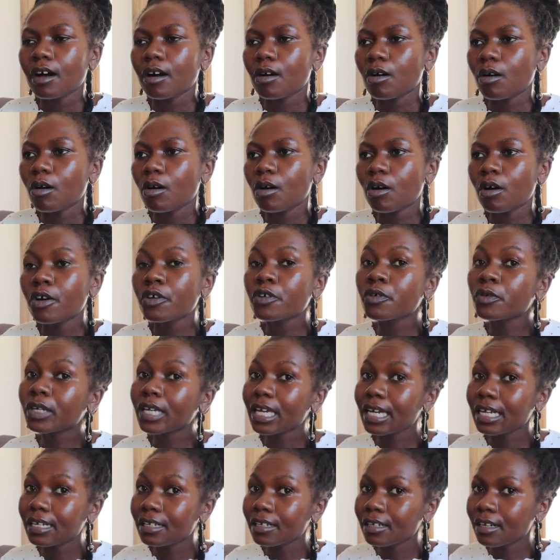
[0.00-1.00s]
or you
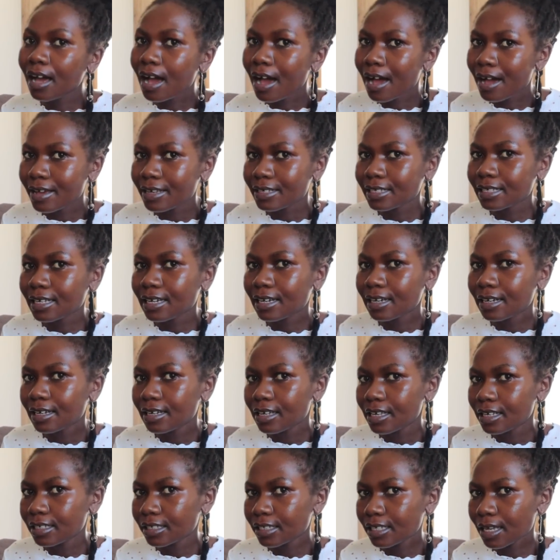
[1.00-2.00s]
can ask
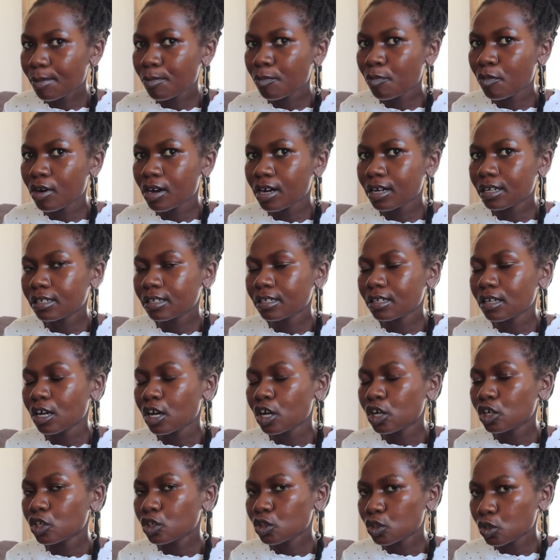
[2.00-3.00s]
someone
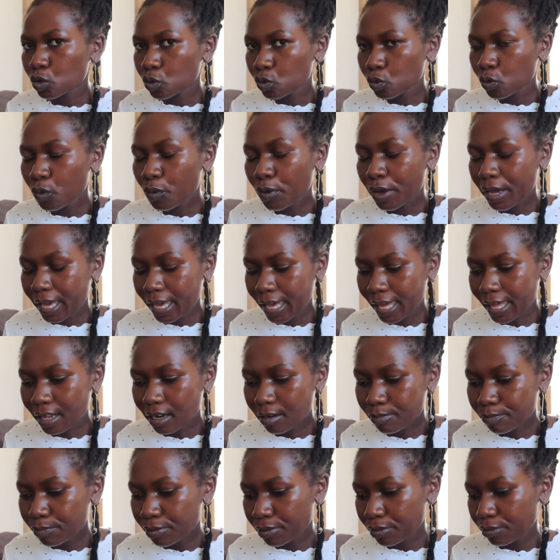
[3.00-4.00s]
to
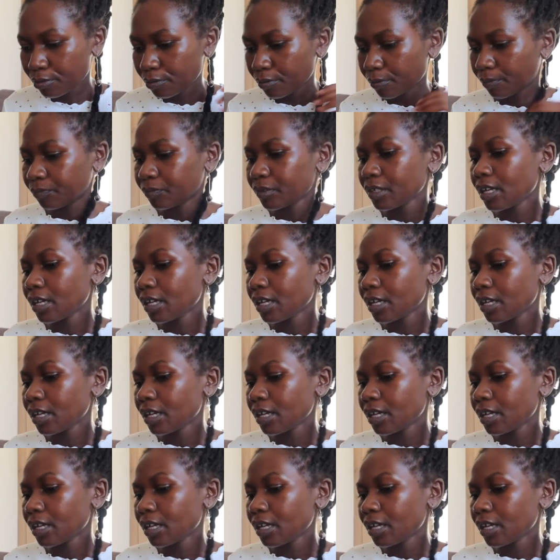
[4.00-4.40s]
help you.